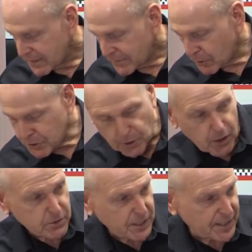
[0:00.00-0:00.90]
Those are
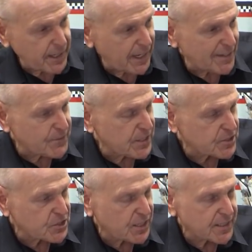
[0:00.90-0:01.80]
all kind of
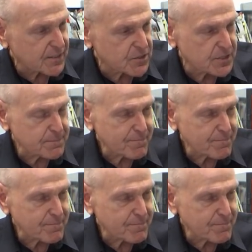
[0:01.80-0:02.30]
obvious things.